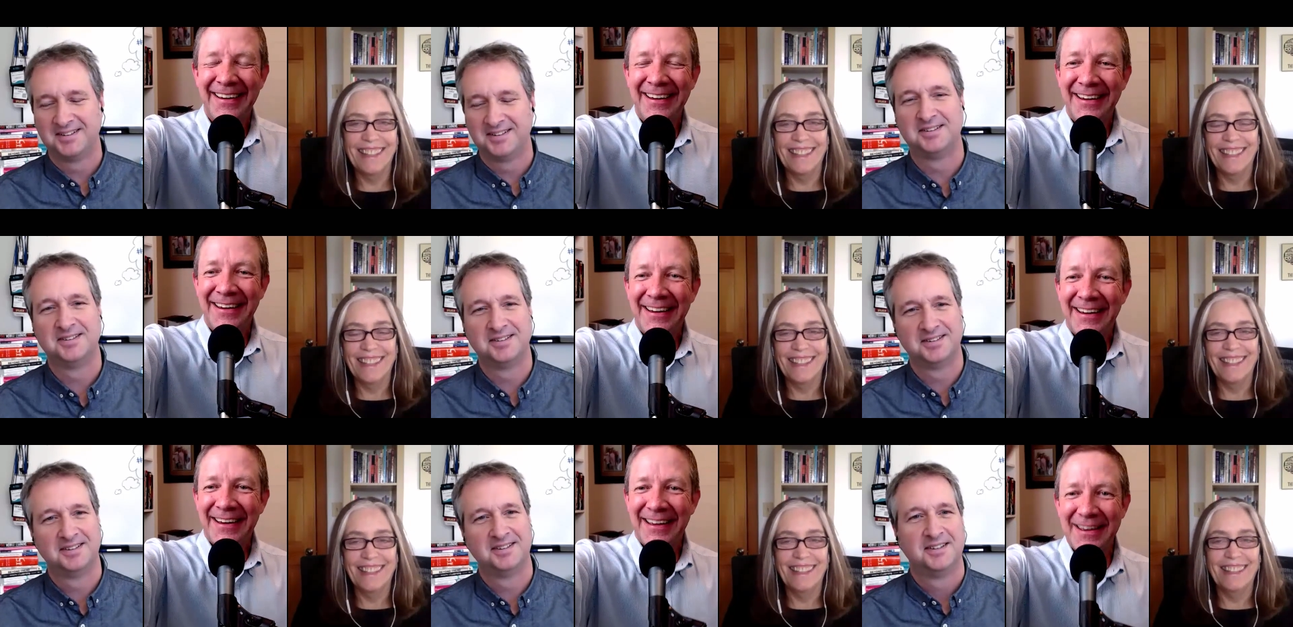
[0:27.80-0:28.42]
Speaker 1: I
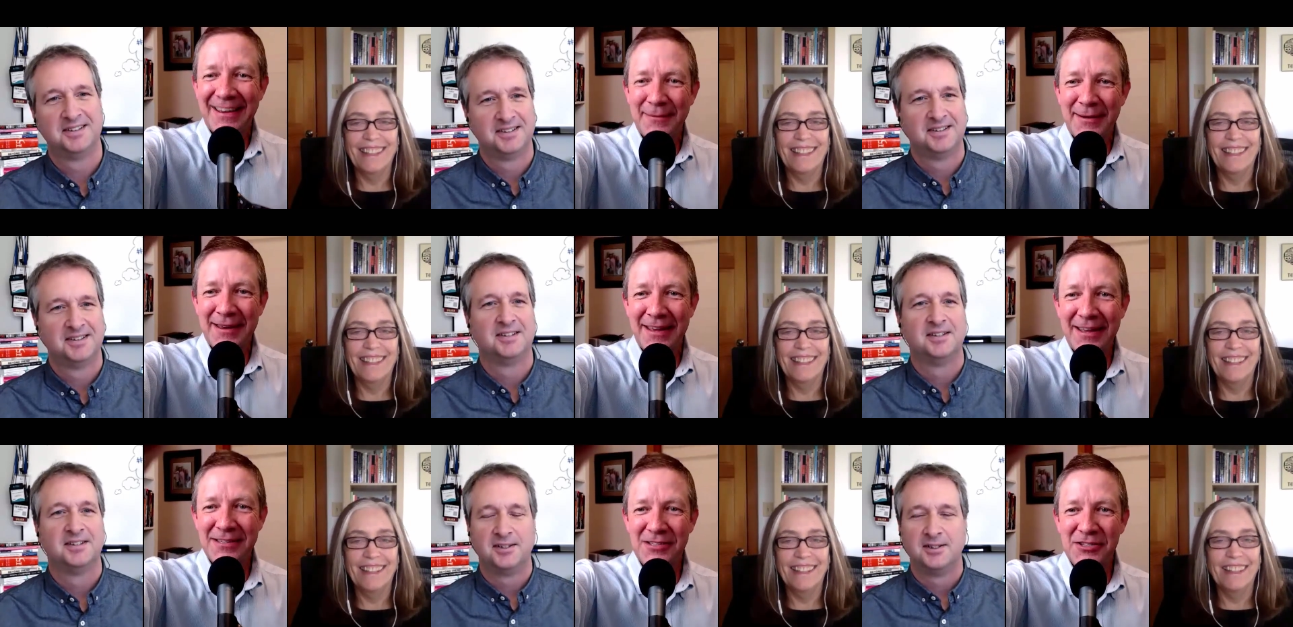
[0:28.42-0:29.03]
think my head's
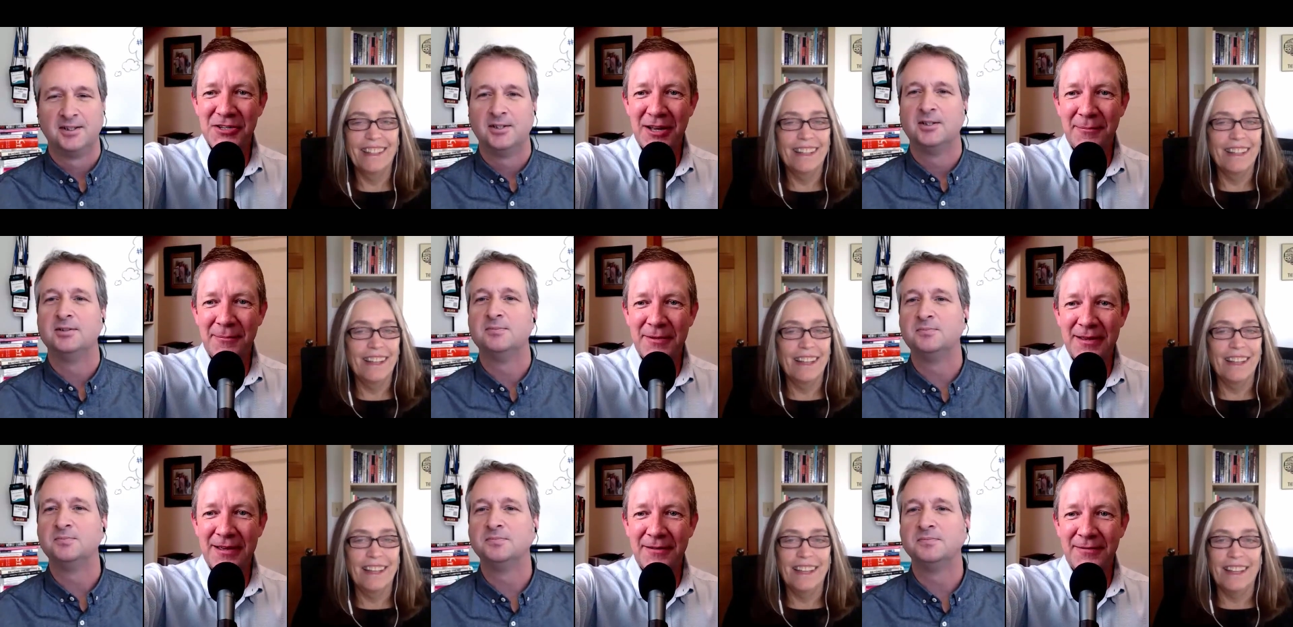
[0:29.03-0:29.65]
chopped
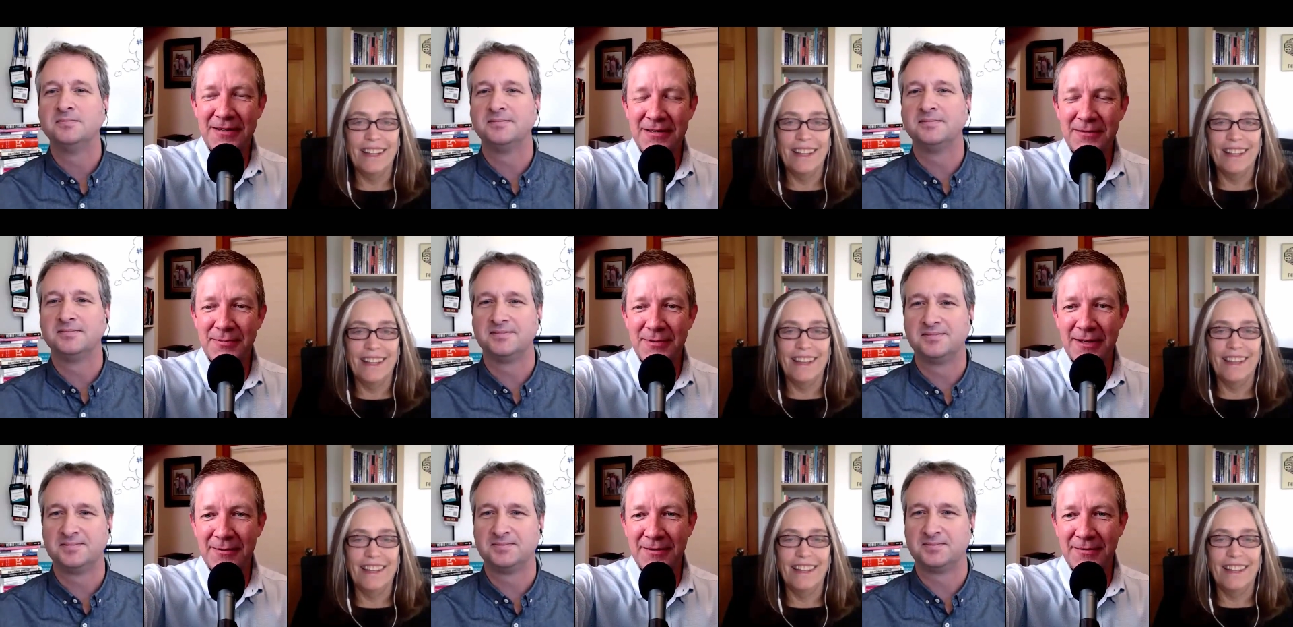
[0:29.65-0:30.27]
off. I should probably
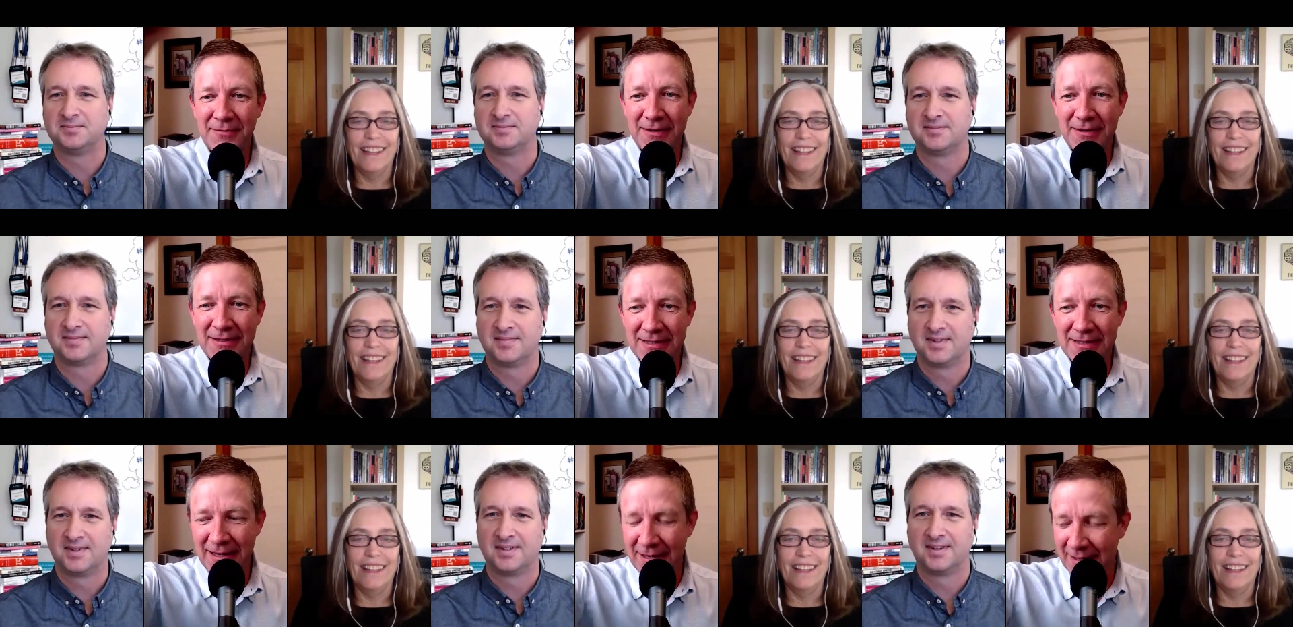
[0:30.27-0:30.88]
fix
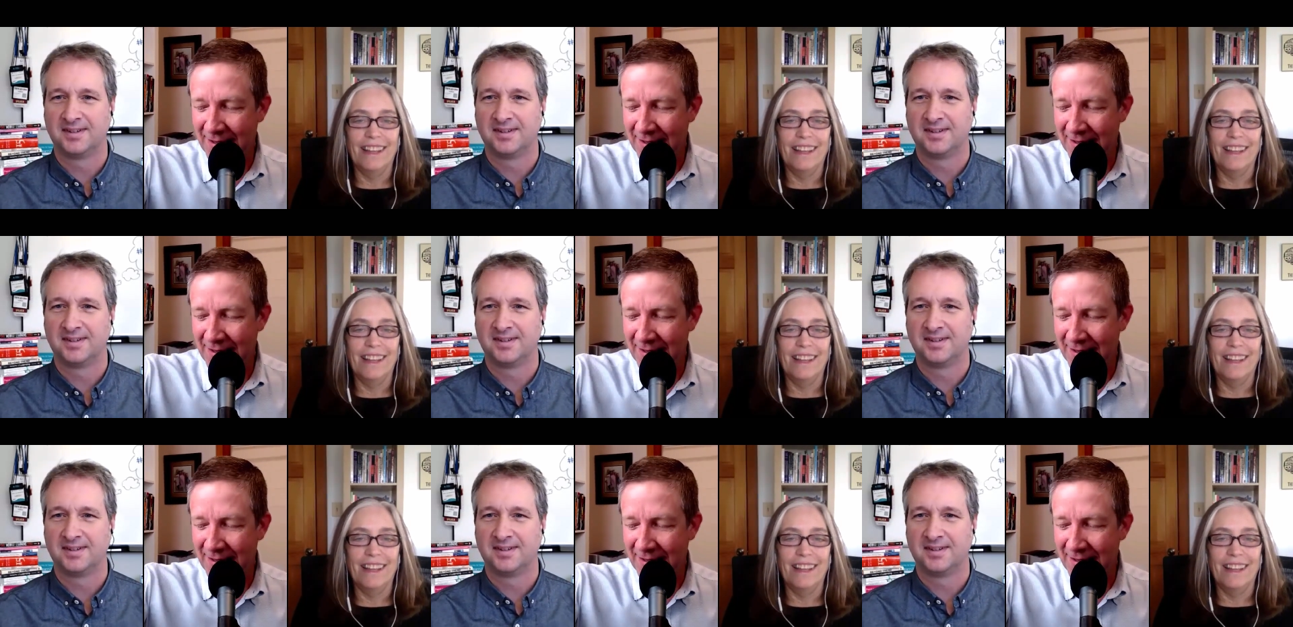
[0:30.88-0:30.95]
that.